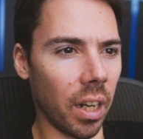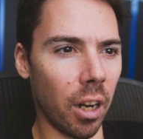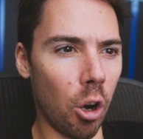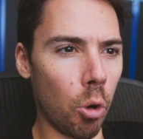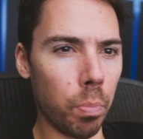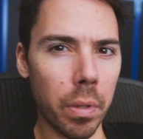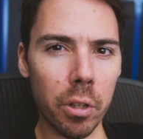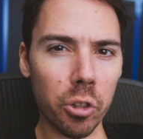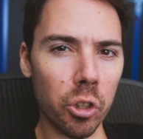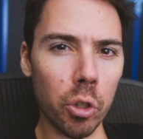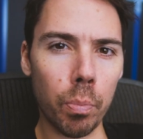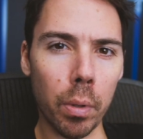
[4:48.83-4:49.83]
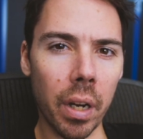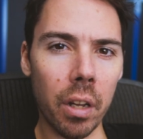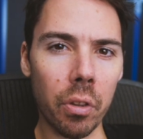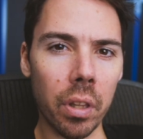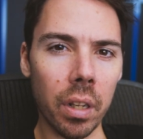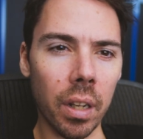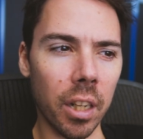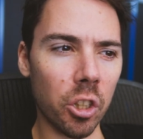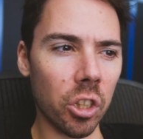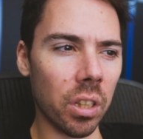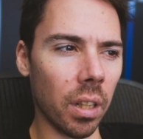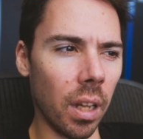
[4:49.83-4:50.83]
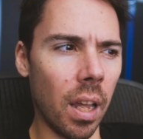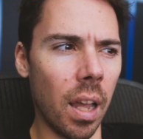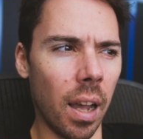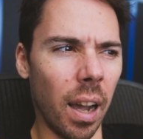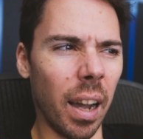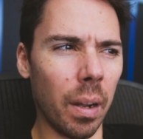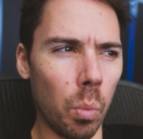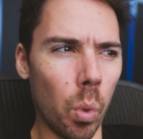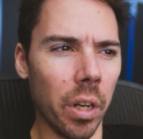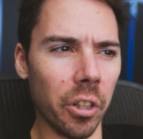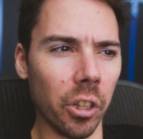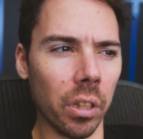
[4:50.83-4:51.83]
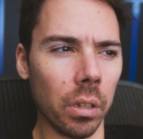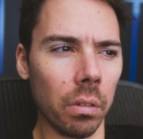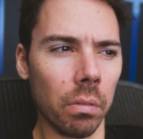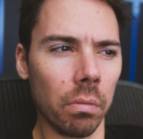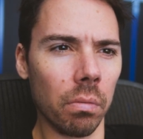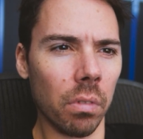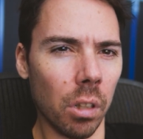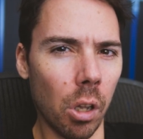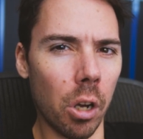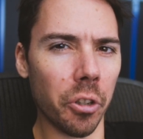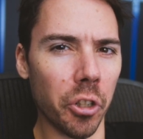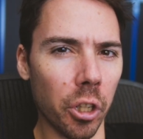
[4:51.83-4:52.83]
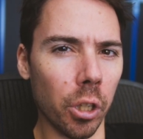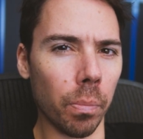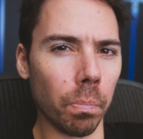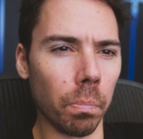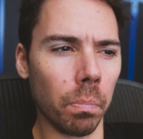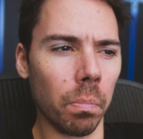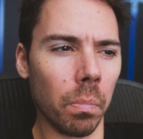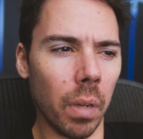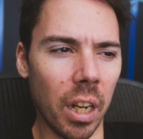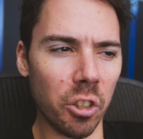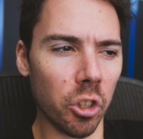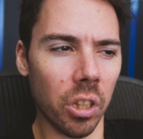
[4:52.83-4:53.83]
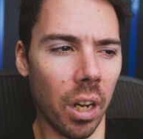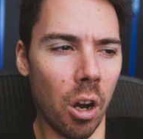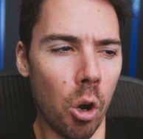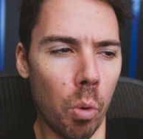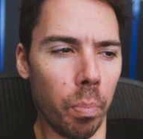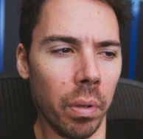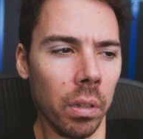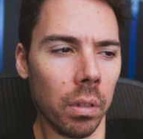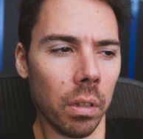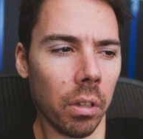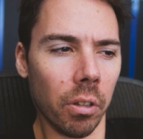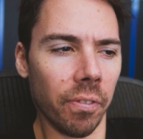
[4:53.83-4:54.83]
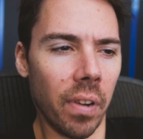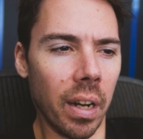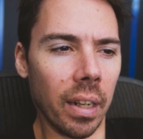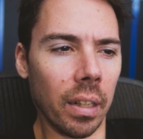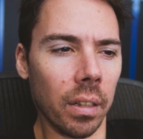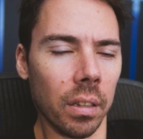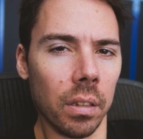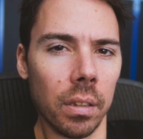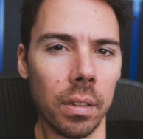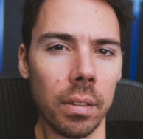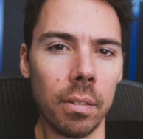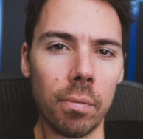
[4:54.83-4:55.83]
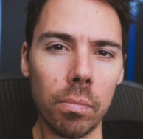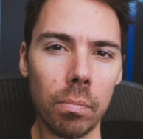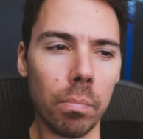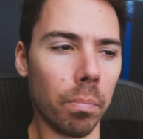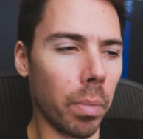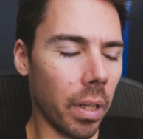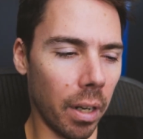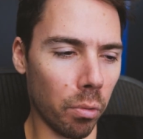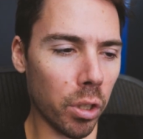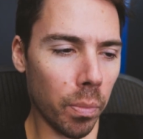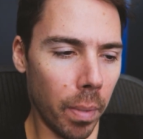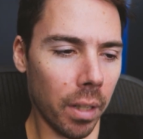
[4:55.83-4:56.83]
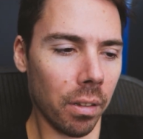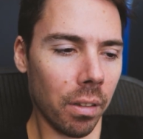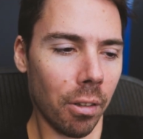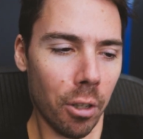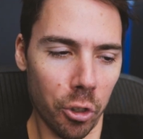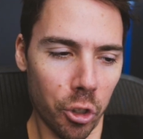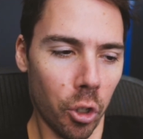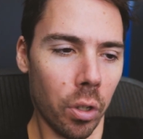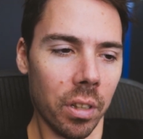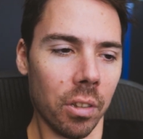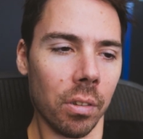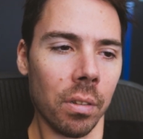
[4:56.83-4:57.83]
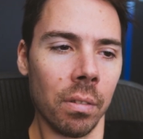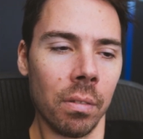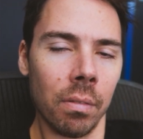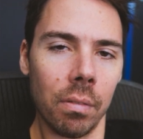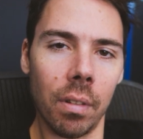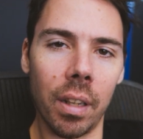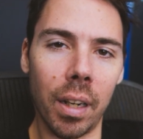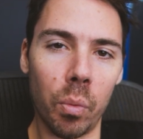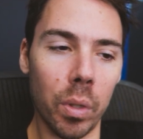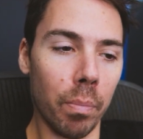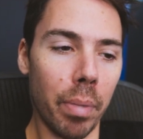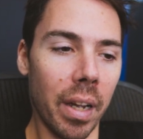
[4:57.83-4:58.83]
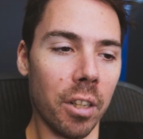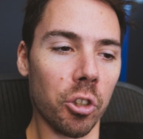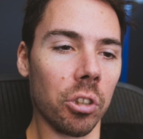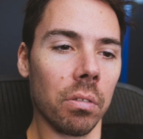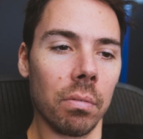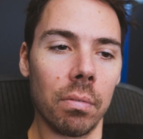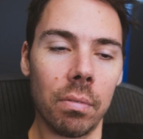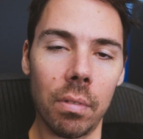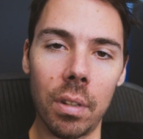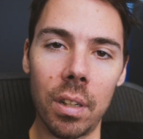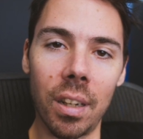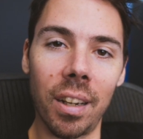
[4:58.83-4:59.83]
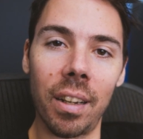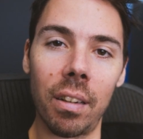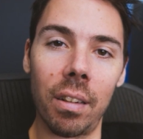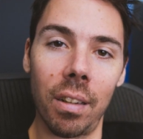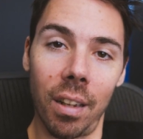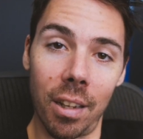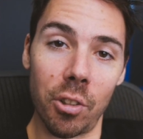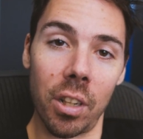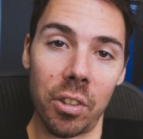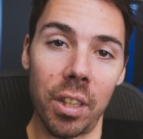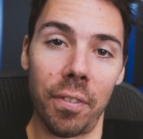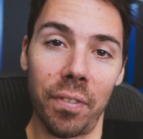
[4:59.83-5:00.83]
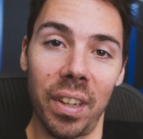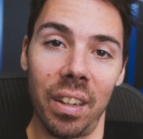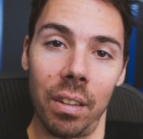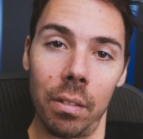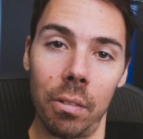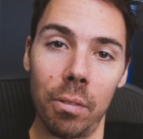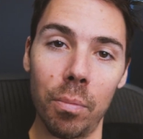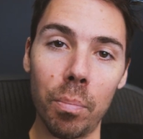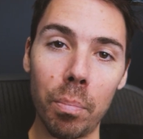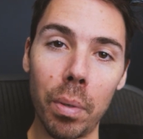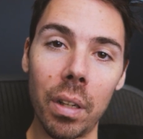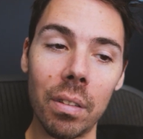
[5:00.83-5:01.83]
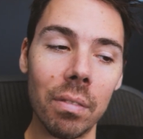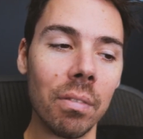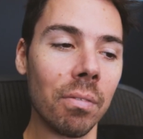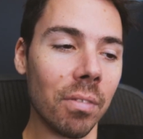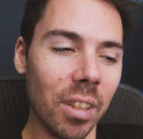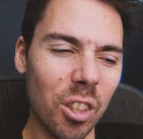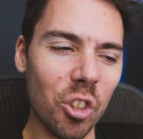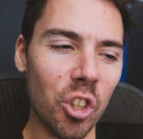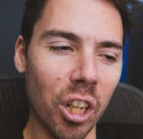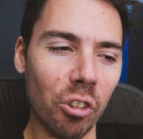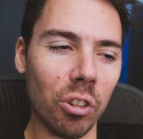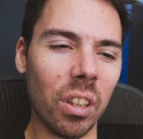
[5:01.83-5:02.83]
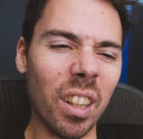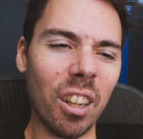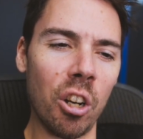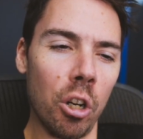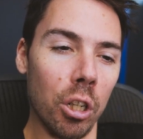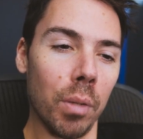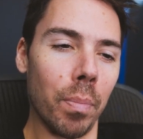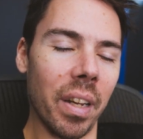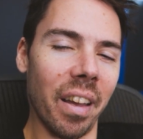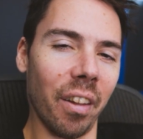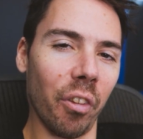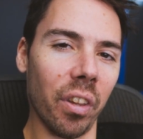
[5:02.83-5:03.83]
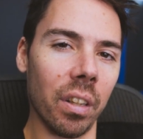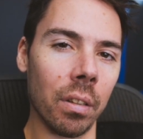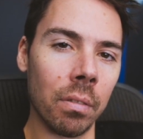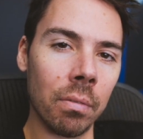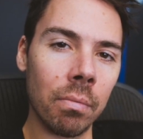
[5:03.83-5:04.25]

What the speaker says: and I hope they're super healthy. I wonder, long term, I hope they're fine. But I respect their choice and I will bash the diet as I see fit. But in general, it could be healthy,